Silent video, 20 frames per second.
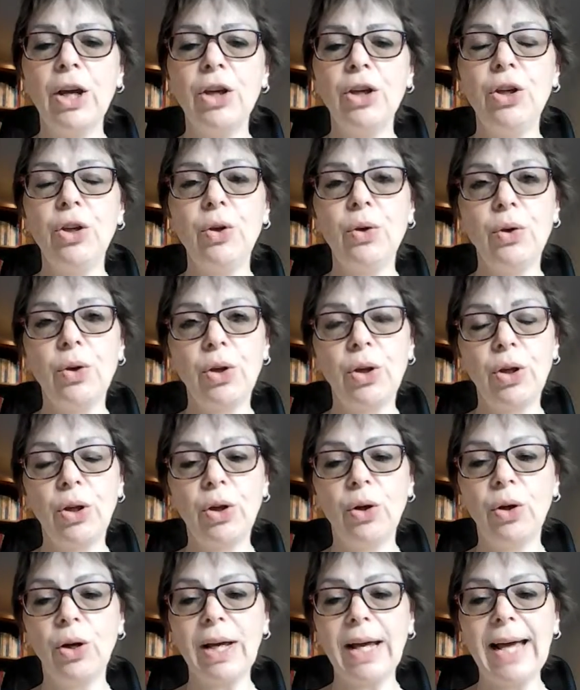You could
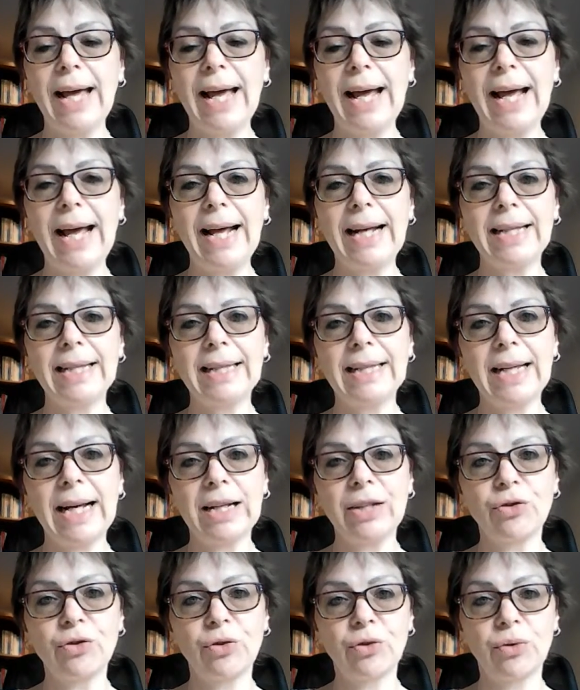look at
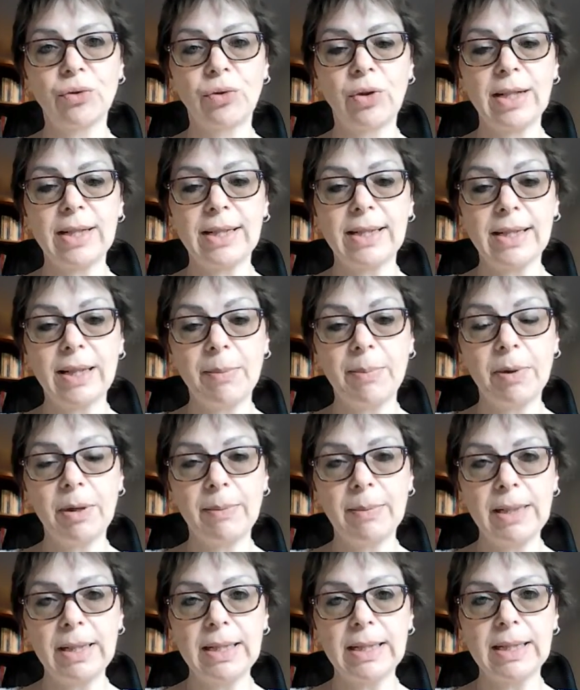natural
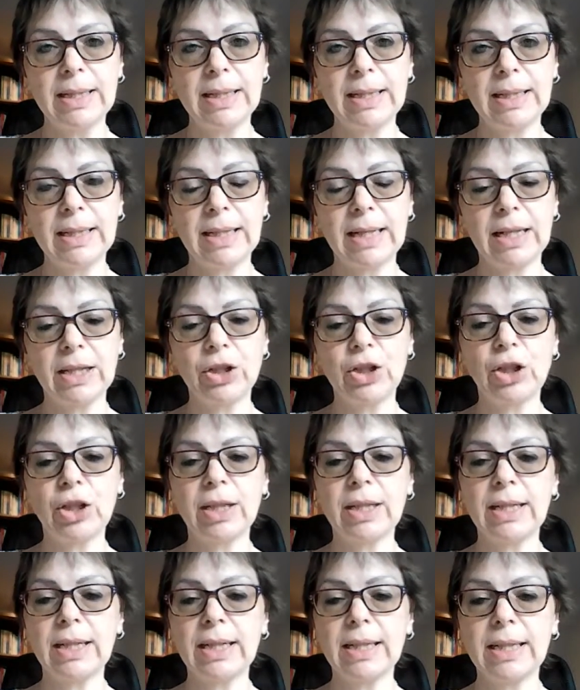supplements such
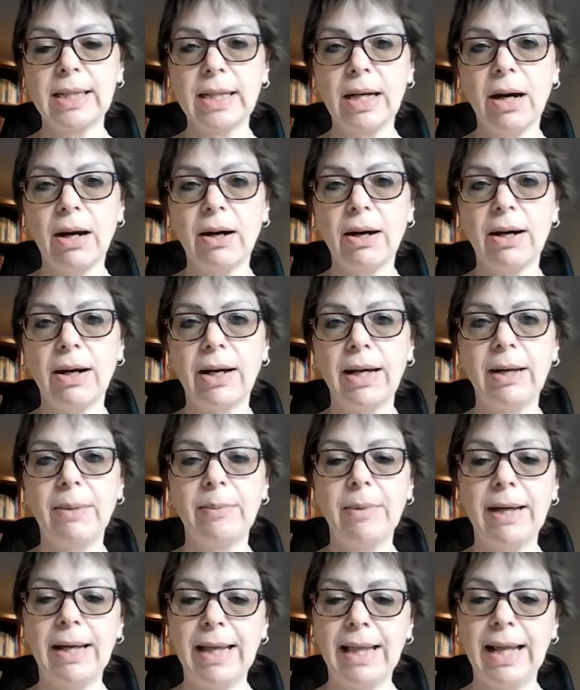as
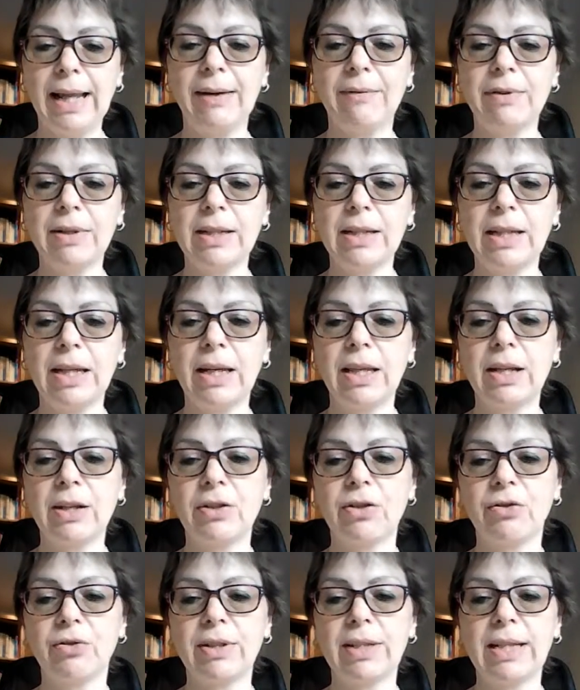thyme and lavender.
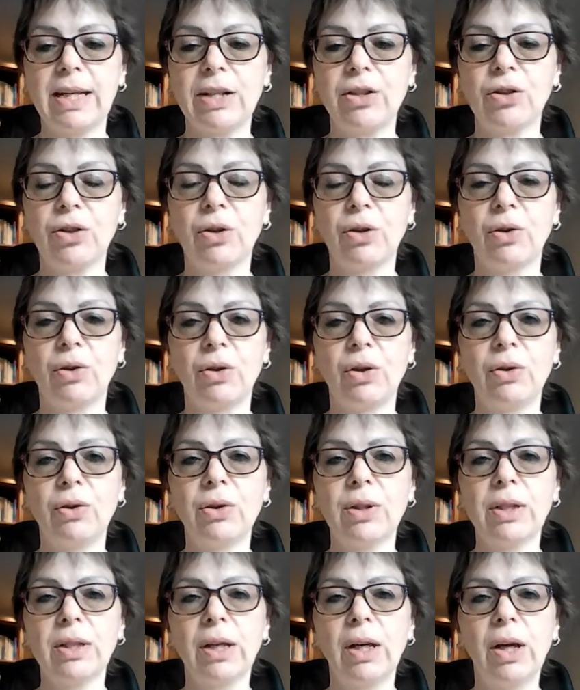Those are essential
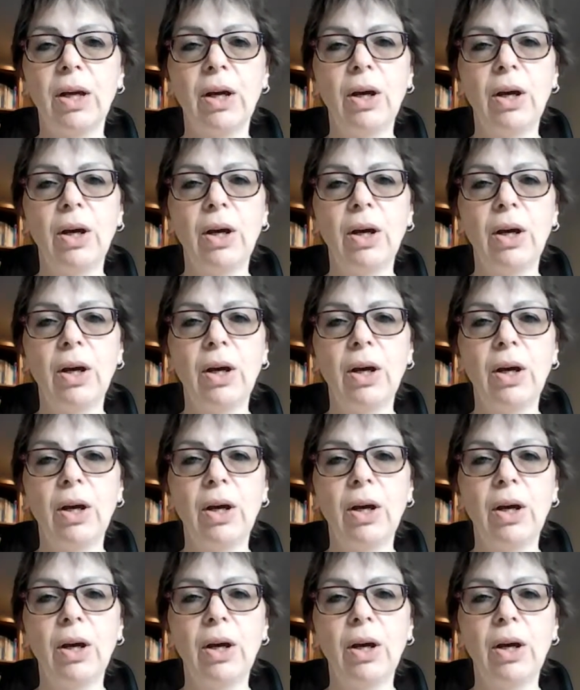oils.